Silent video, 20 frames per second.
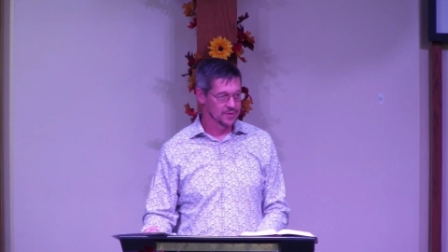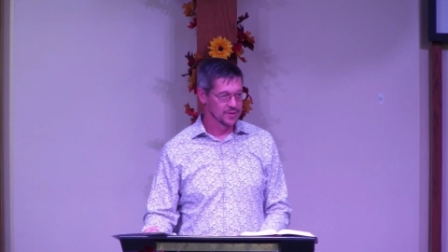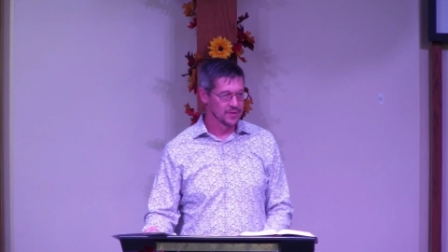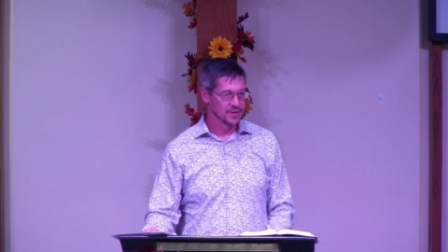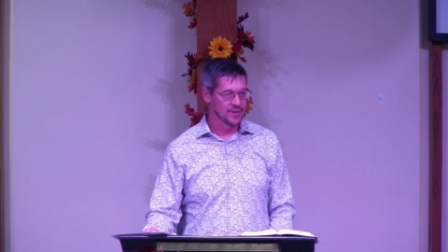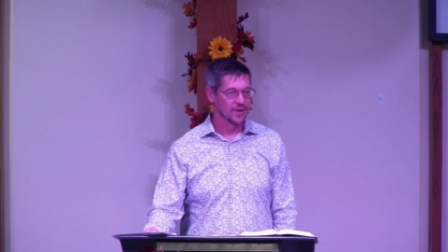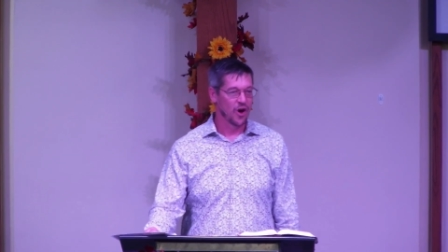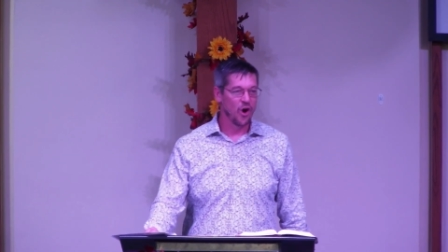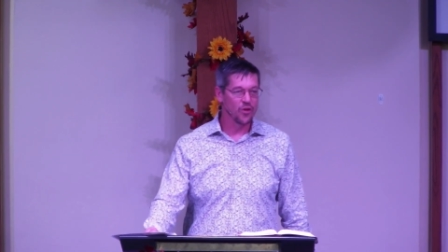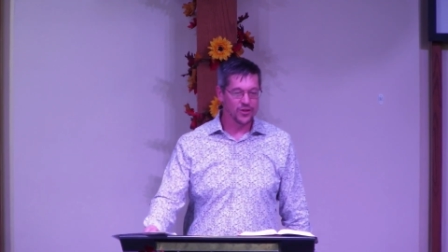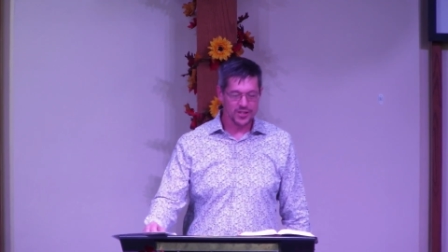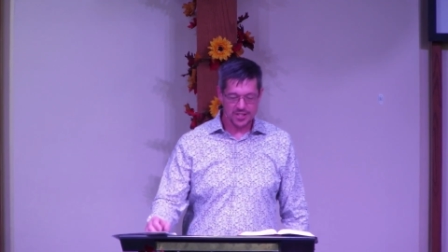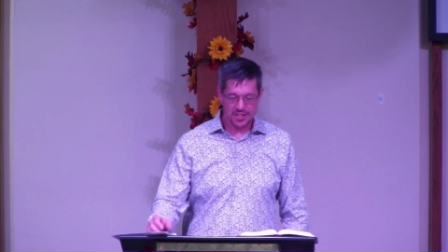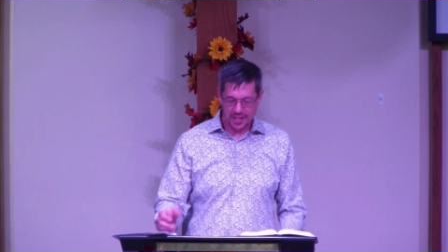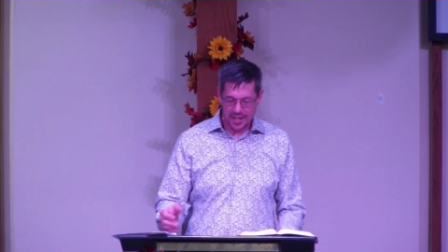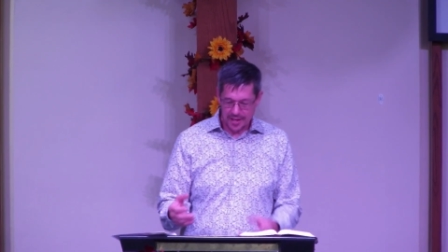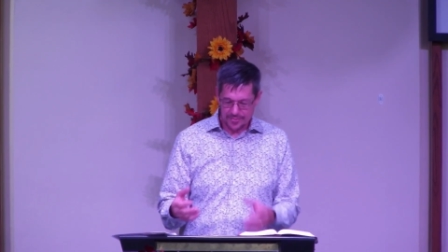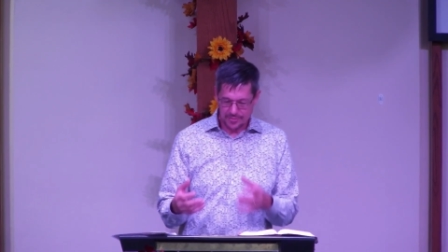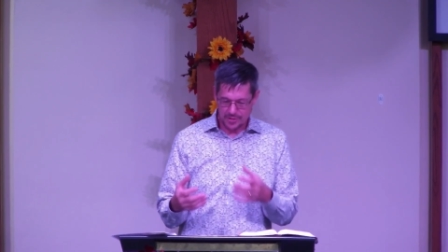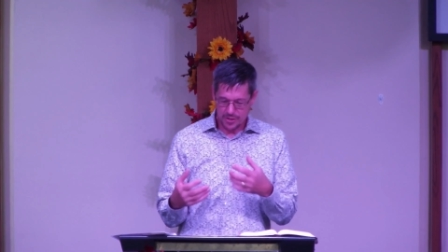All that's
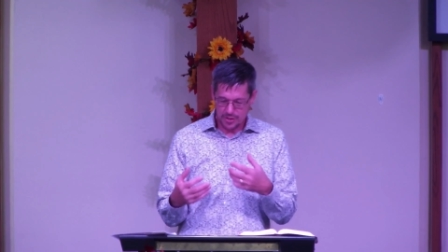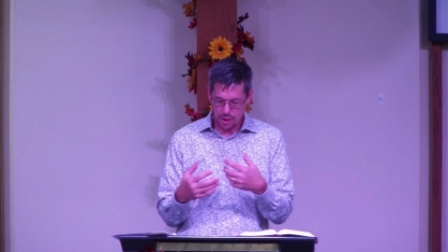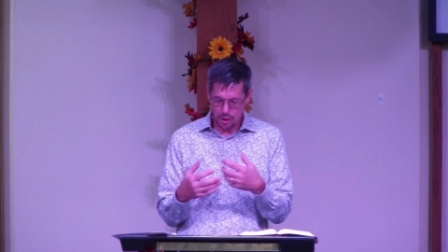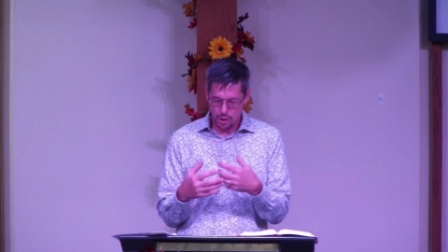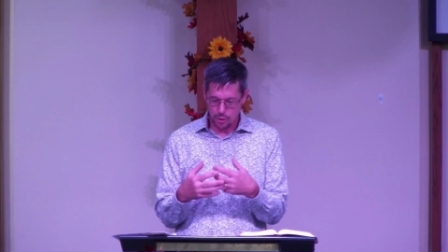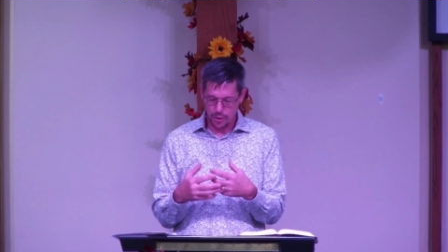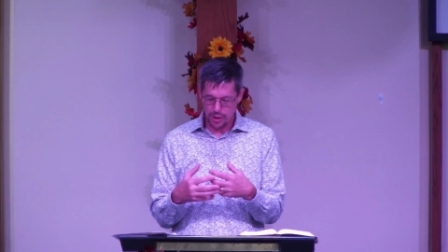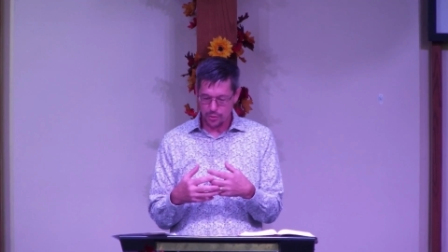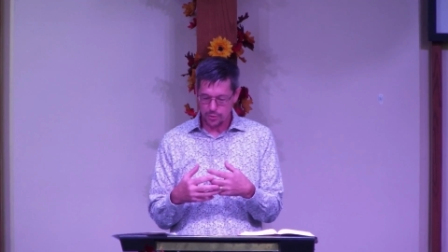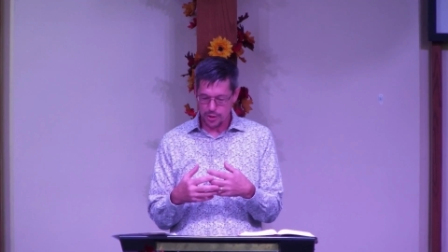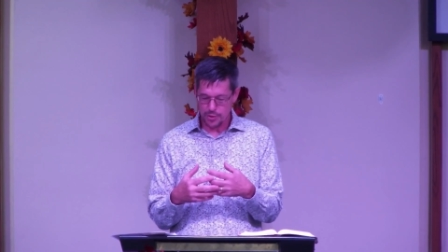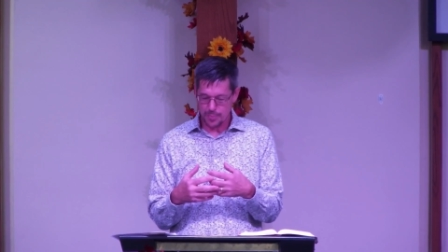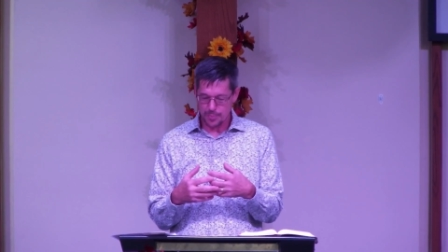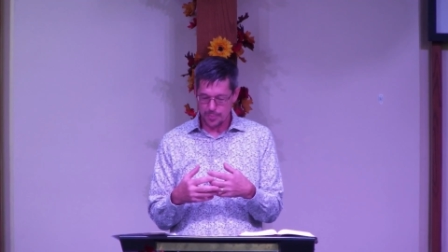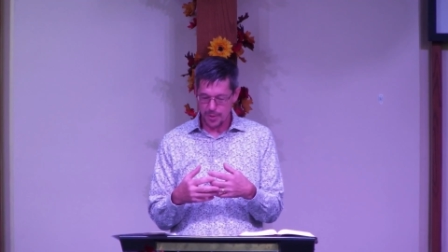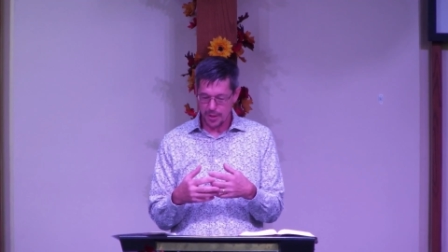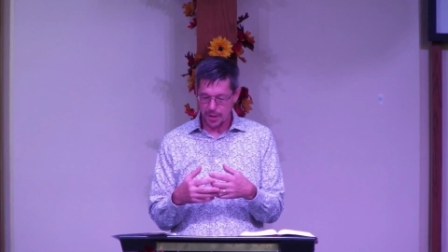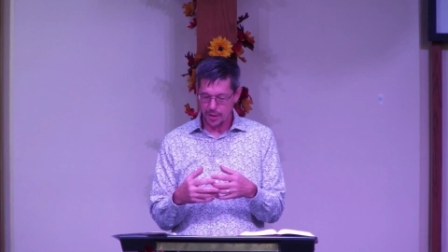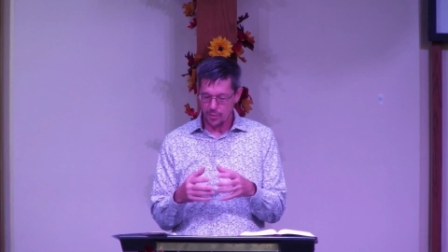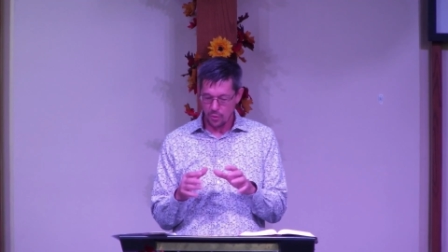left is a critical spirit,
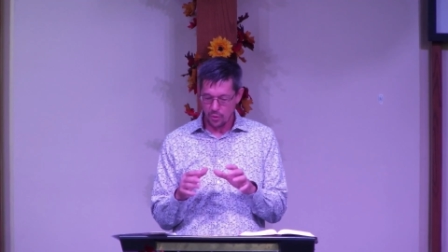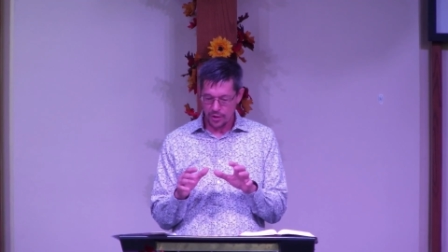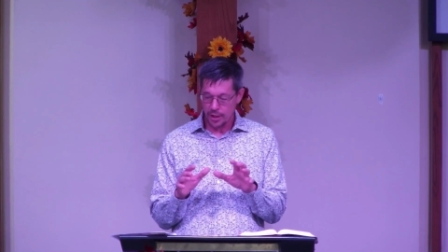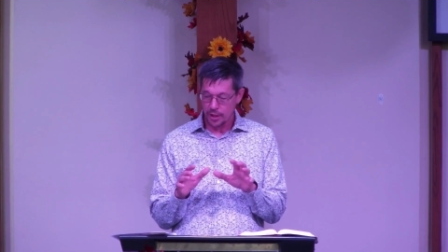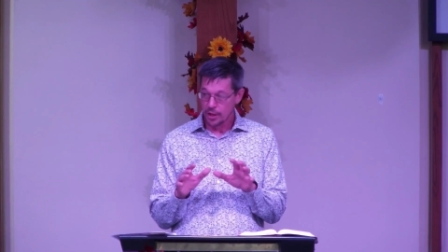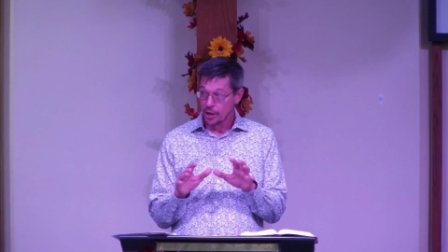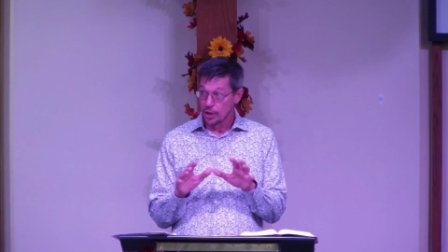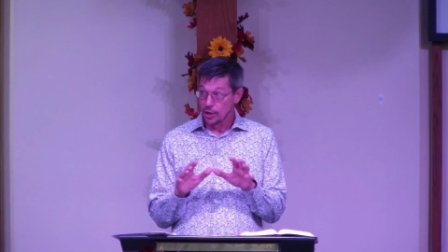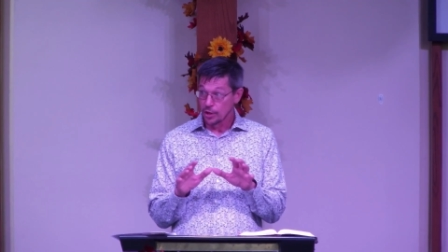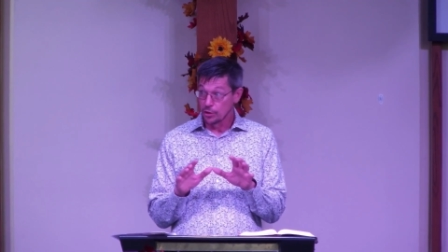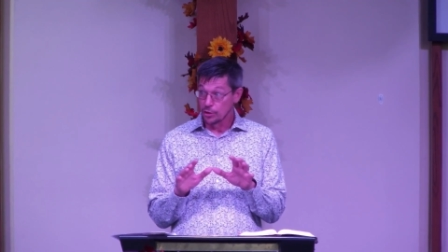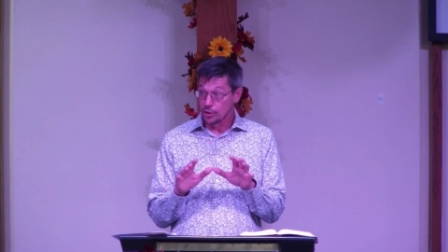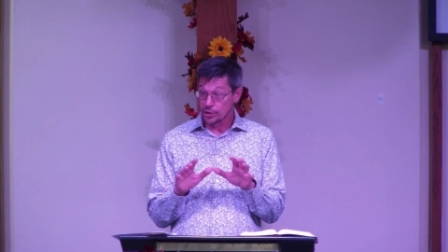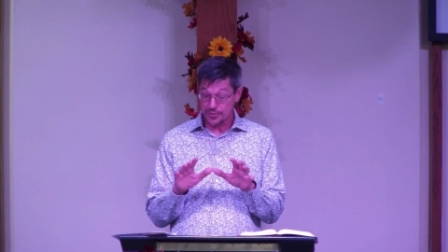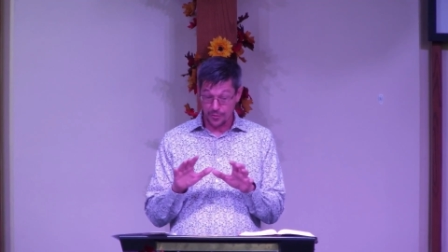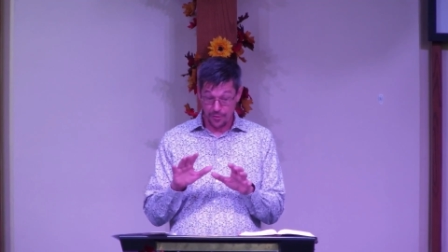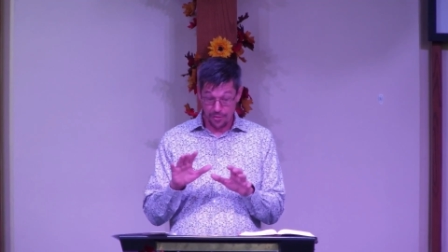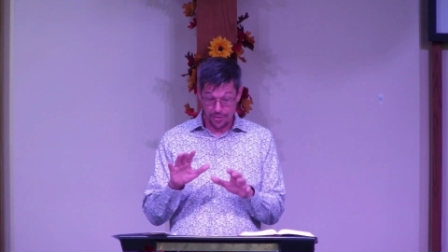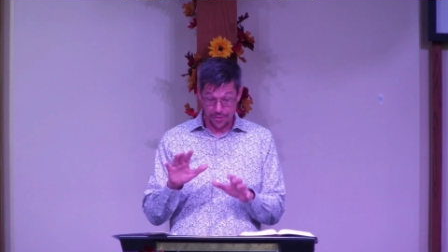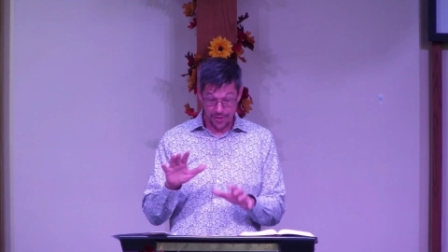one that looks for
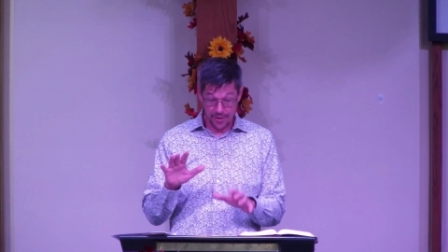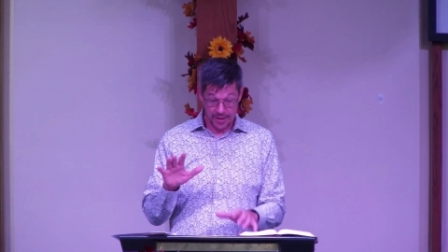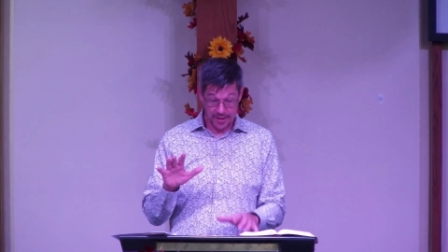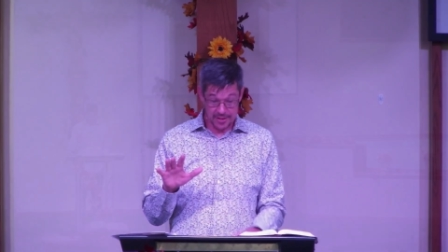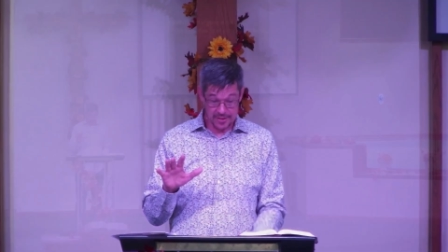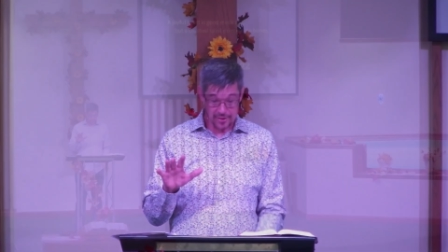things to